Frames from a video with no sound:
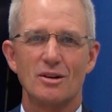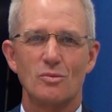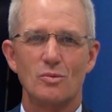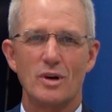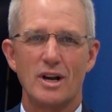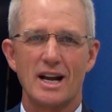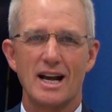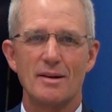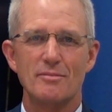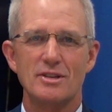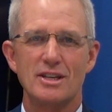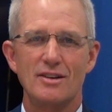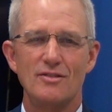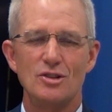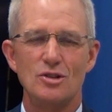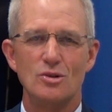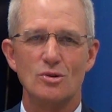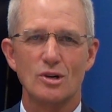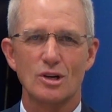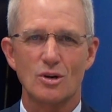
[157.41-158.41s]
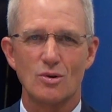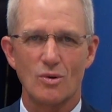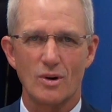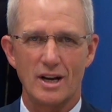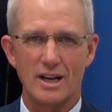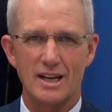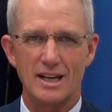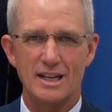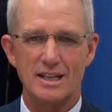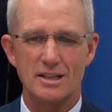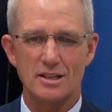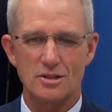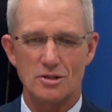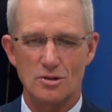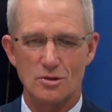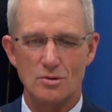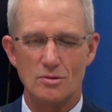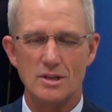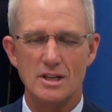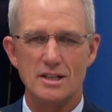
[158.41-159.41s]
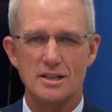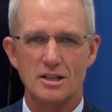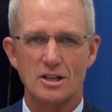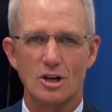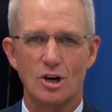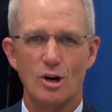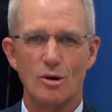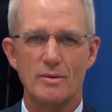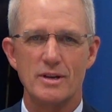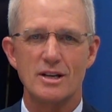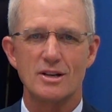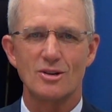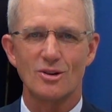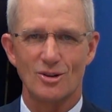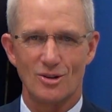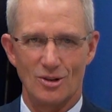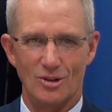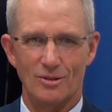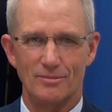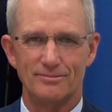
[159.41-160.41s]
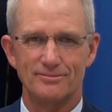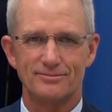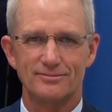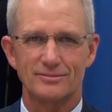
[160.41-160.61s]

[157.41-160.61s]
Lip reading: when I'm giving you a grade, you need to call me Colonel,